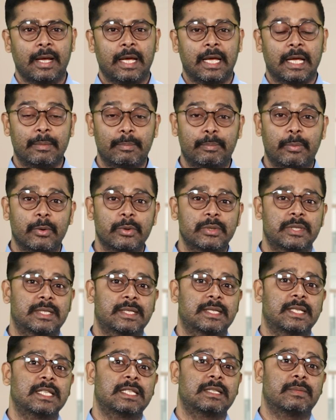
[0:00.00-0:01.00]
imposed
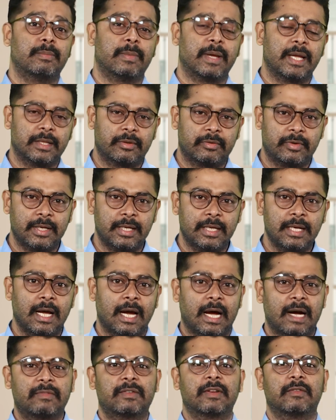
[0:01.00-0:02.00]
since May 3
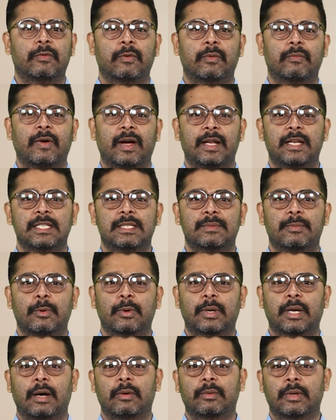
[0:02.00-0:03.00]
after violence
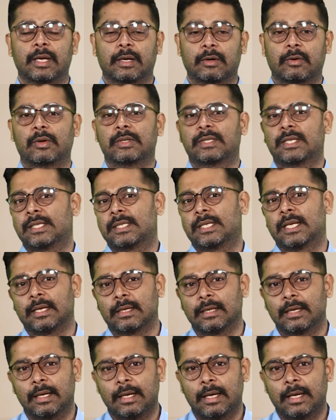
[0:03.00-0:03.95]
broke out across the state.